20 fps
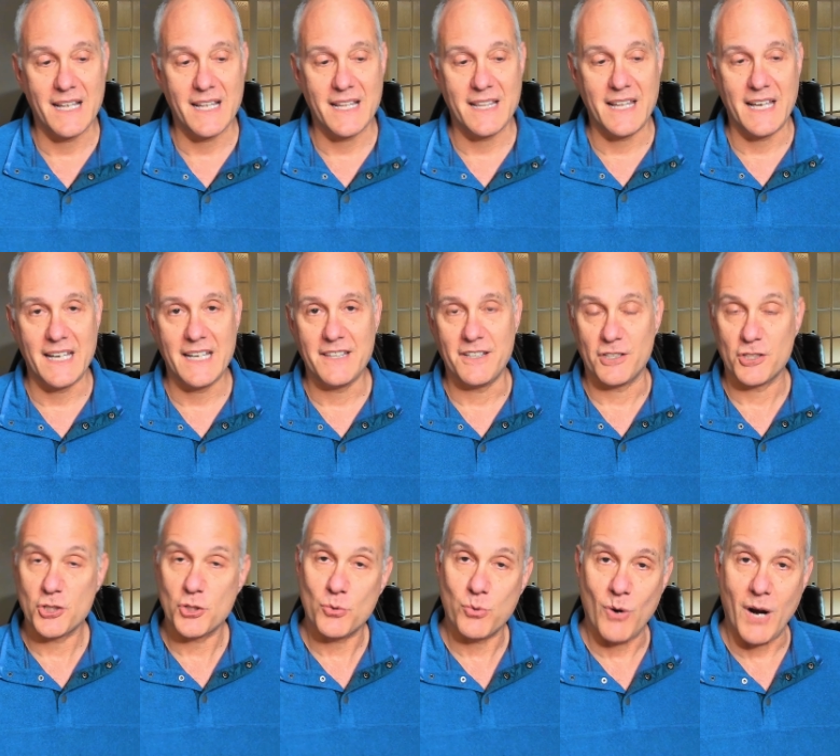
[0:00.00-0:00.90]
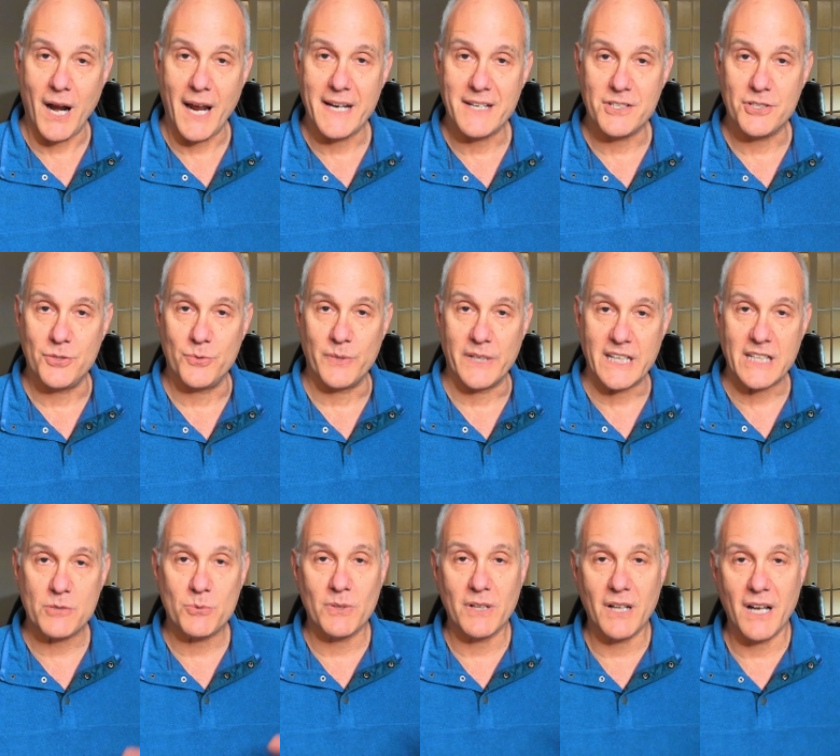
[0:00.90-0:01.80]
they either try to
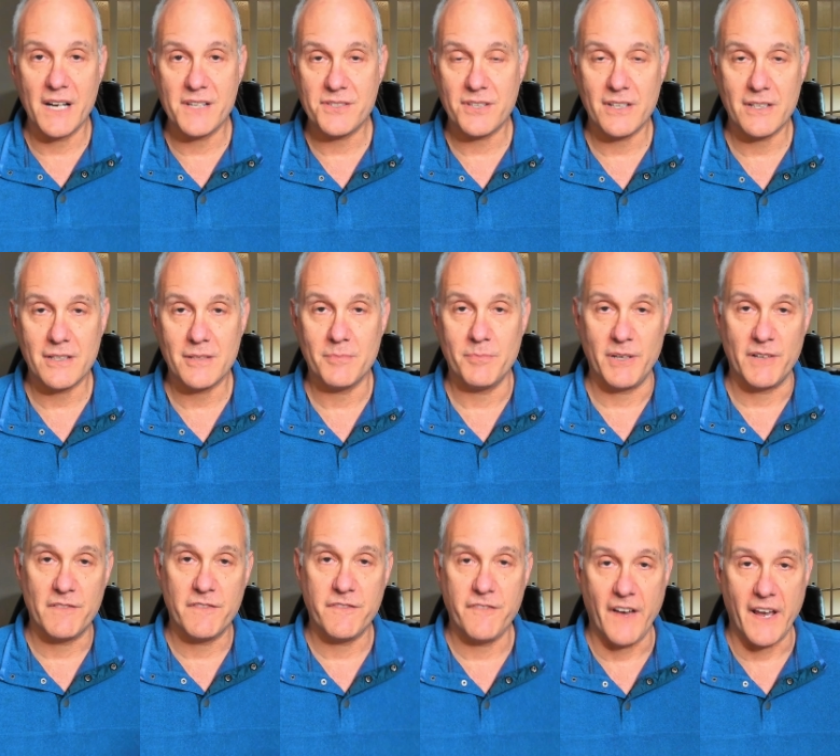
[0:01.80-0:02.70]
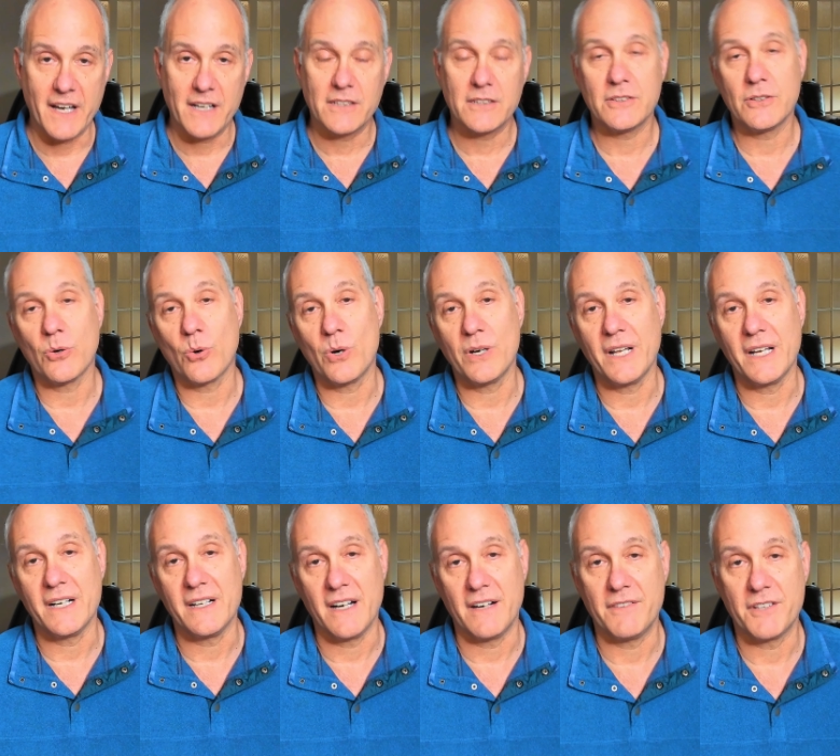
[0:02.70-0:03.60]
equalize it but fail or they
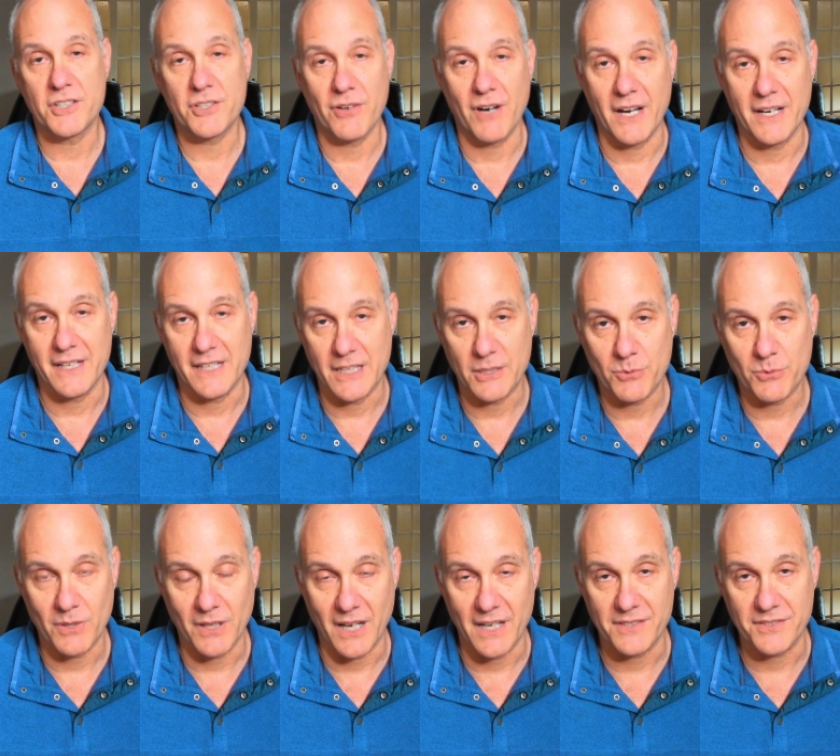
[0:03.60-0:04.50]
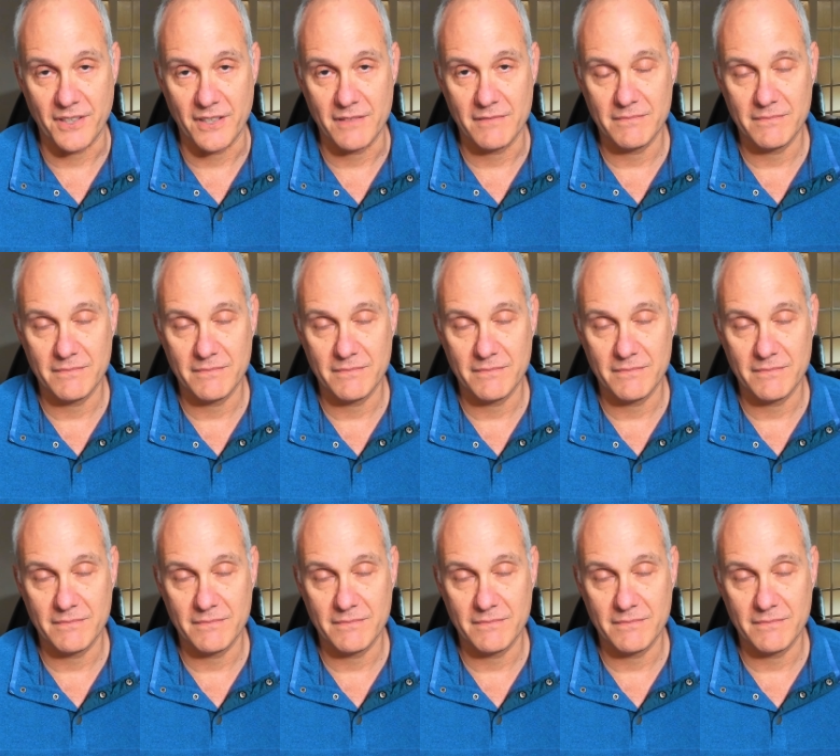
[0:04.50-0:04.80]
never try to equalize it.